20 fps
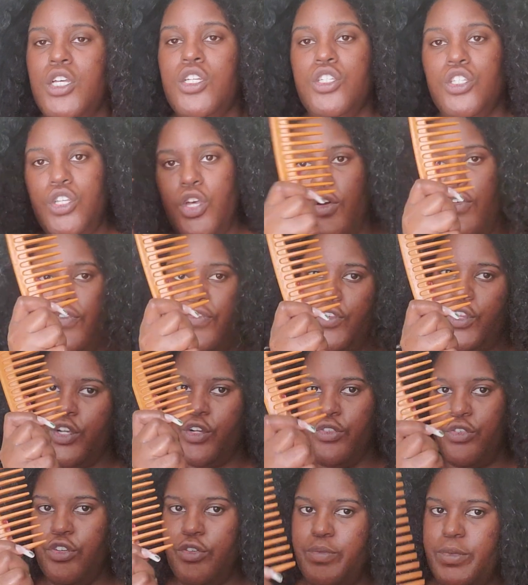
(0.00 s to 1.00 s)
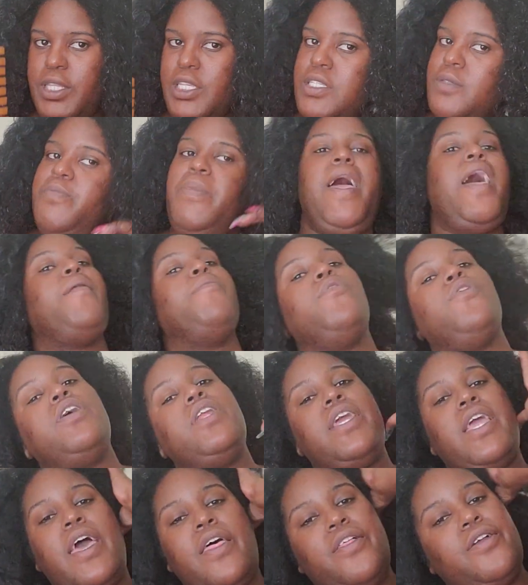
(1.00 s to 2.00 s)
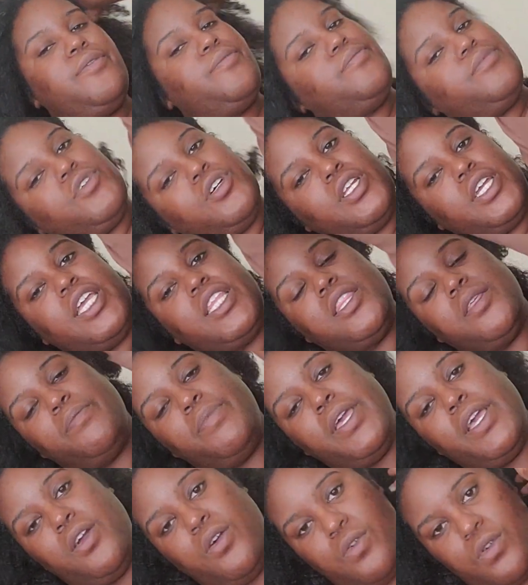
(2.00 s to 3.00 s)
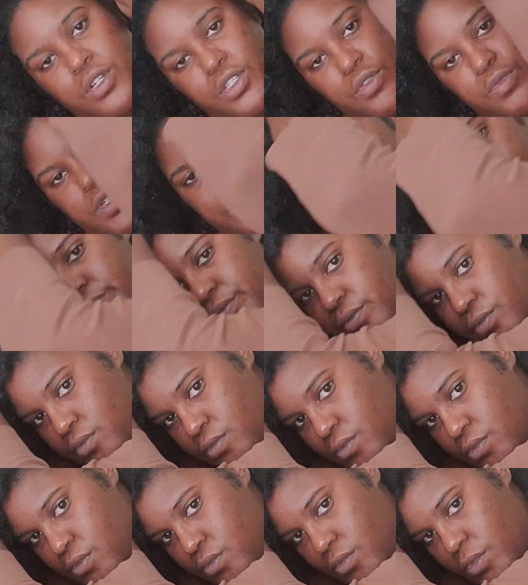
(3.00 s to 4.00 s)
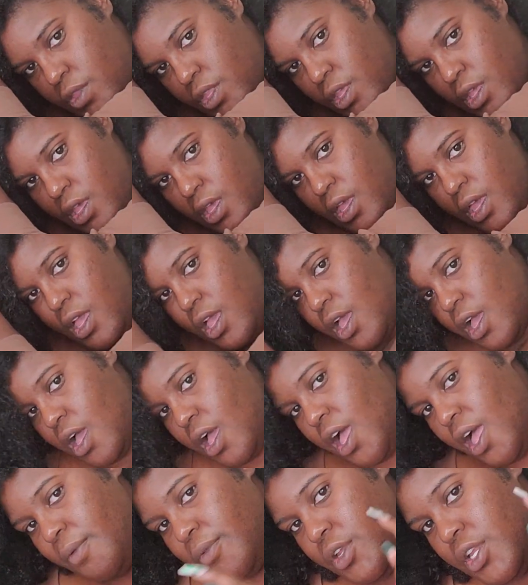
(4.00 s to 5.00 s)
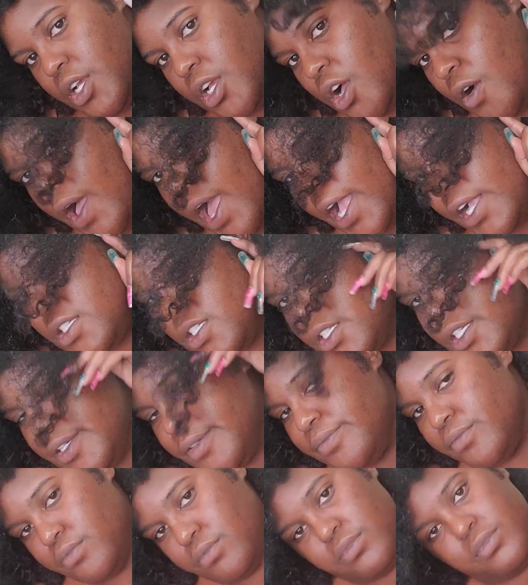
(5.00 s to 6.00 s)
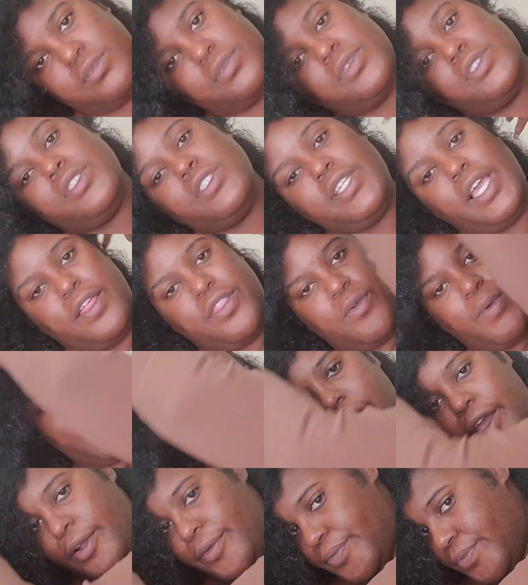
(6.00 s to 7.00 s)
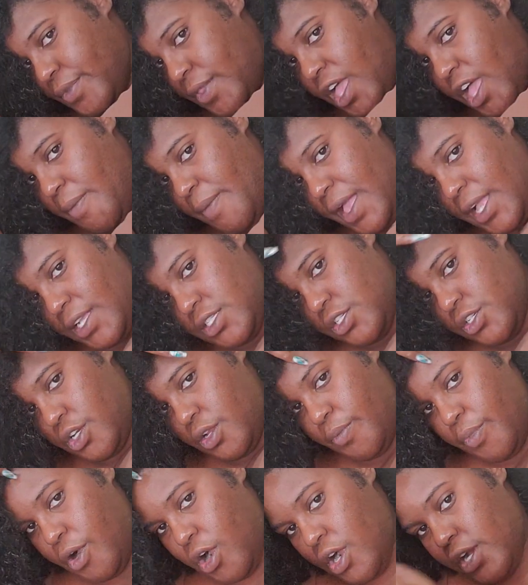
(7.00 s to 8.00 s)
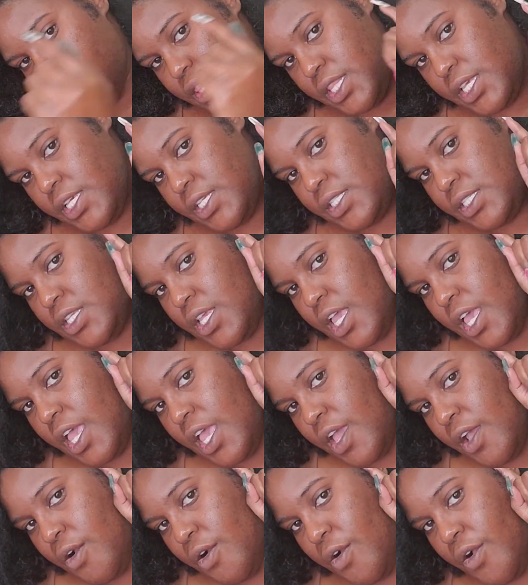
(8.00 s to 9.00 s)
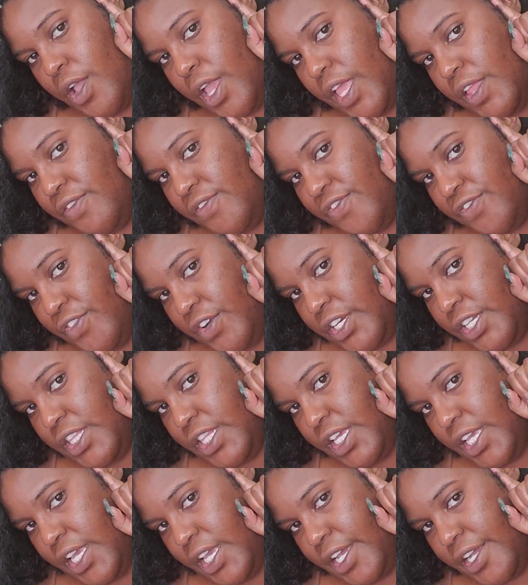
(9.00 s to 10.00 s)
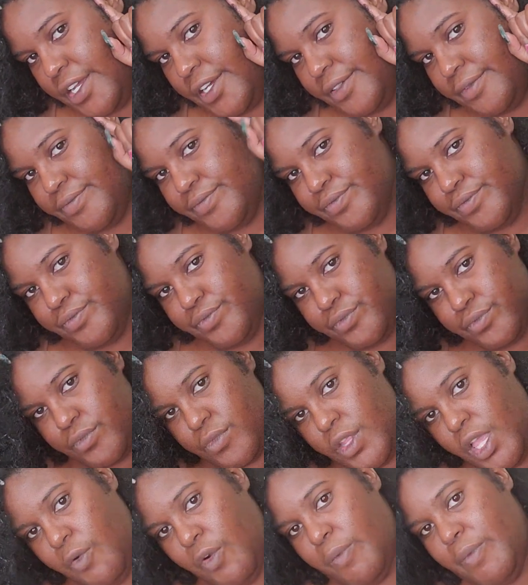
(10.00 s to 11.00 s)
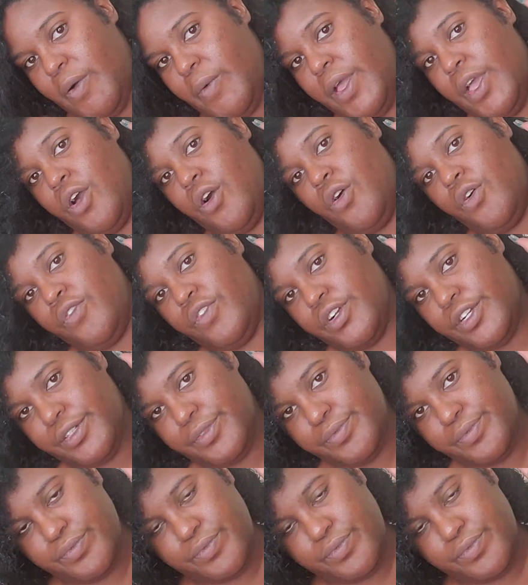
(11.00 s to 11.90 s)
So to group this bad boy together, I'm gonna get the big orange one. I'm gonna go actually, stay out the way here. I'm actually gonna part this in front of the ear and work my way over.